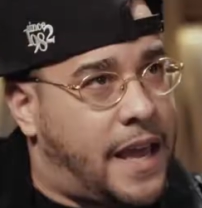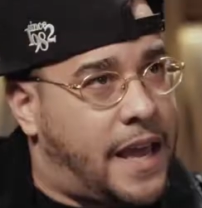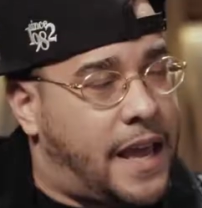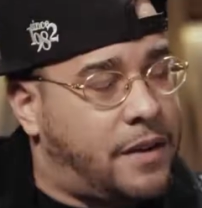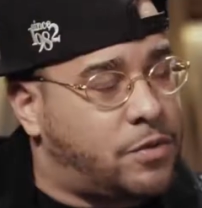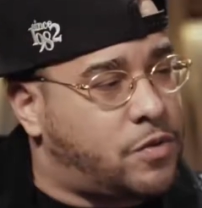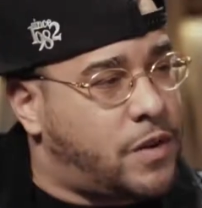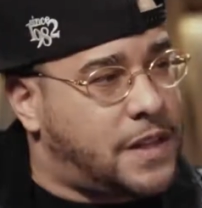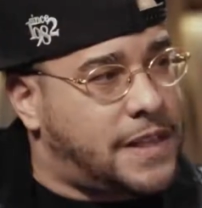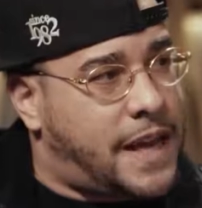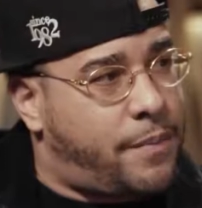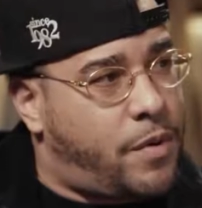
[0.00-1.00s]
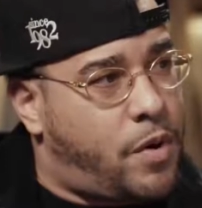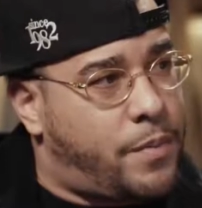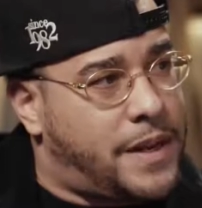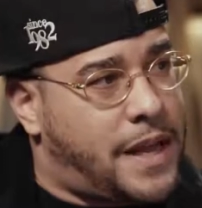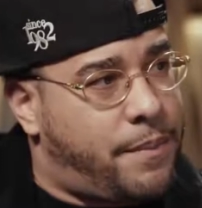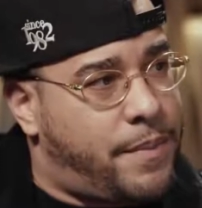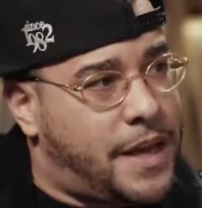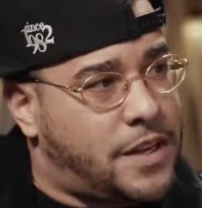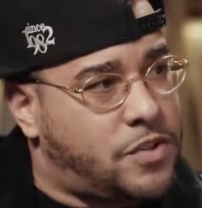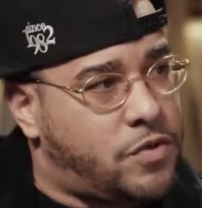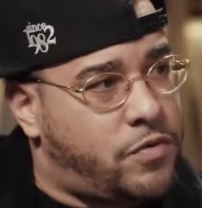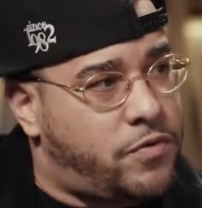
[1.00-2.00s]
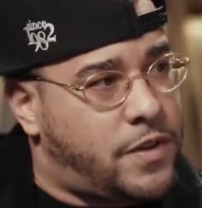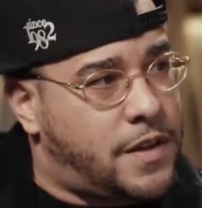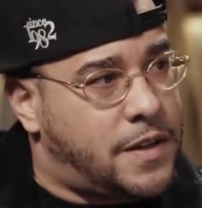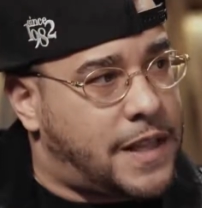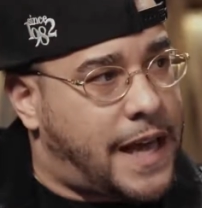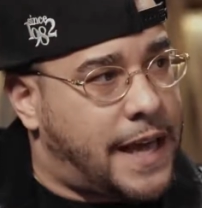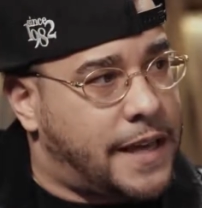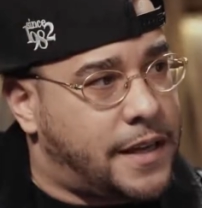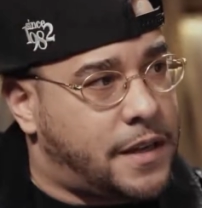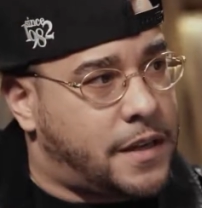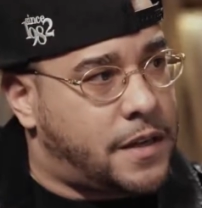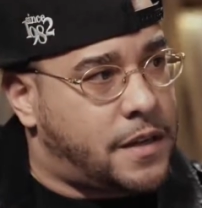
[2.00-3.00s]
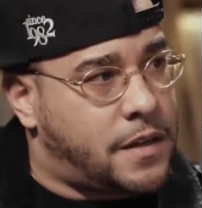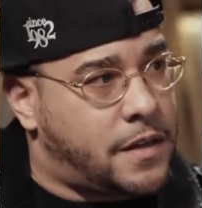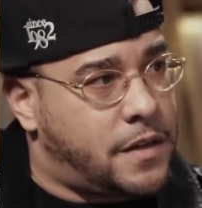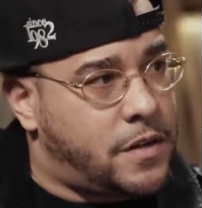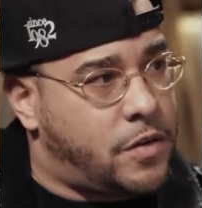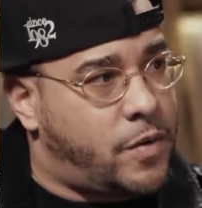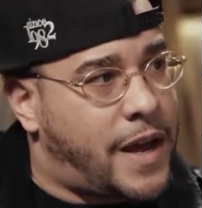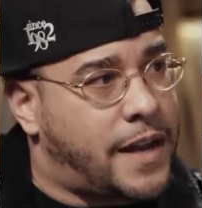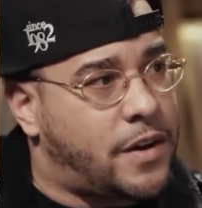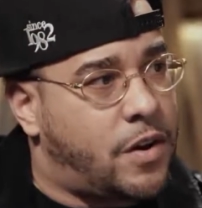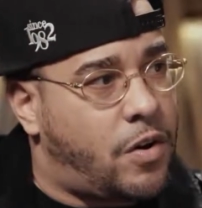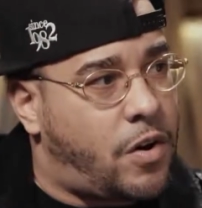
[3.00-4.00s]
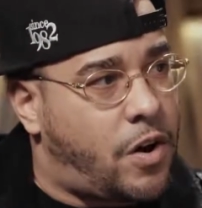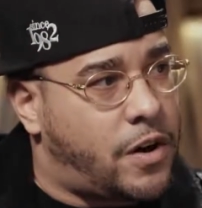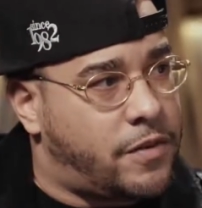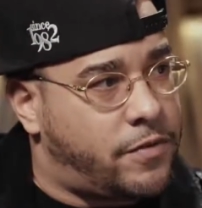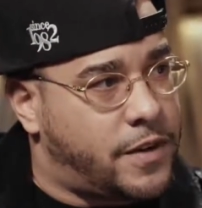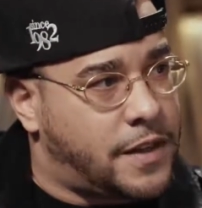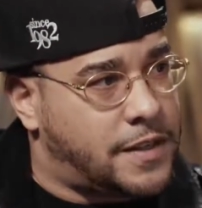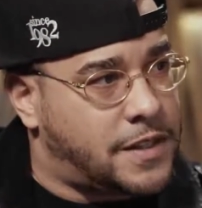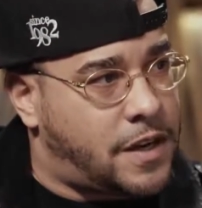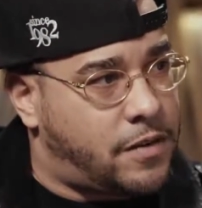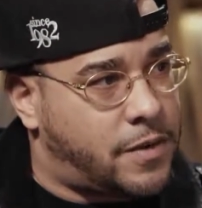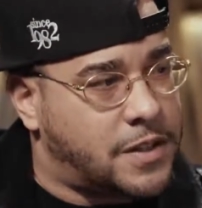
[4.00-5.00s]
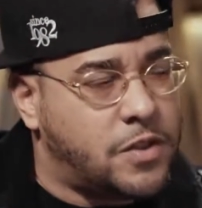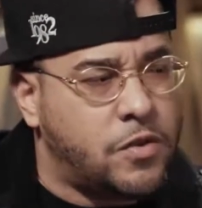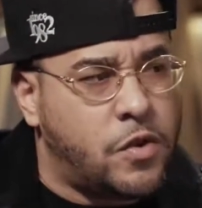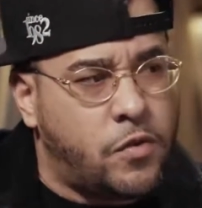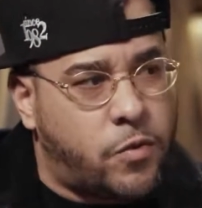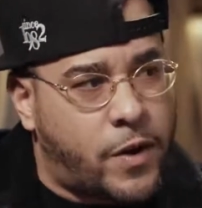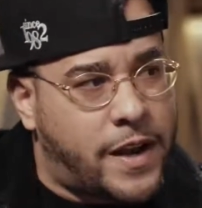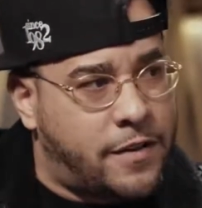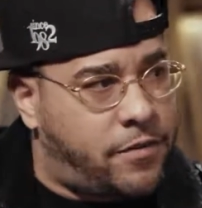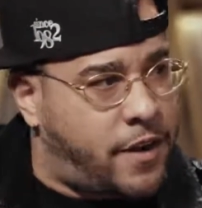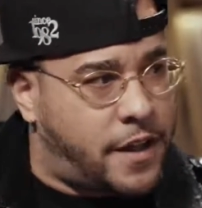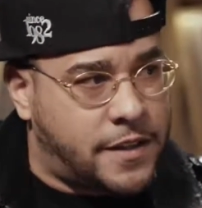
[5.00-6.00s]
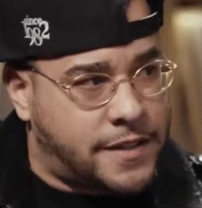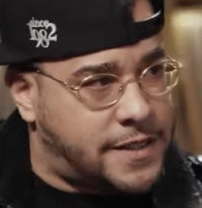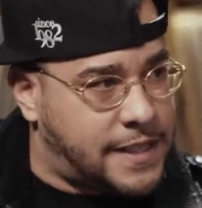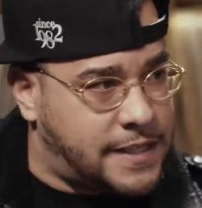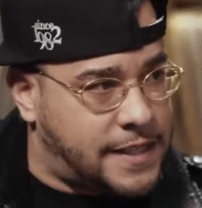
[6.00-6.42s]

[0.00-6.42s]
And it was really that moment that made you feel like you had to go harder for yourself, because you've written for others since